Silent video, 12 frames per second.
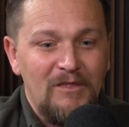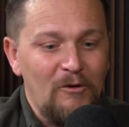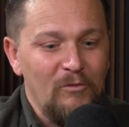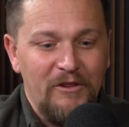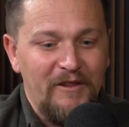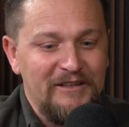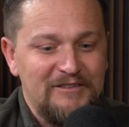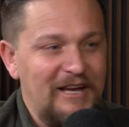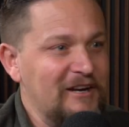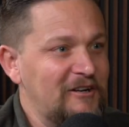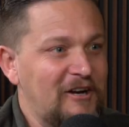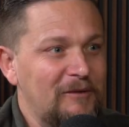whether that's
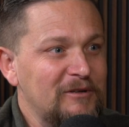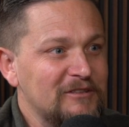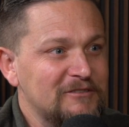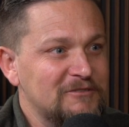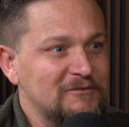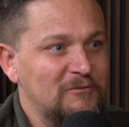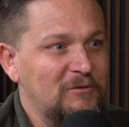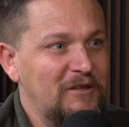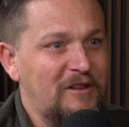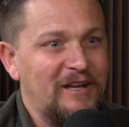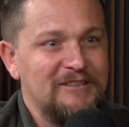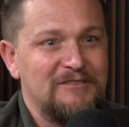economics,
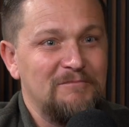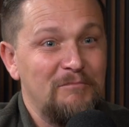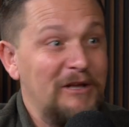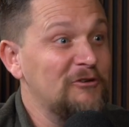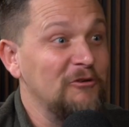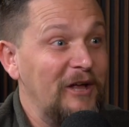whether that's mental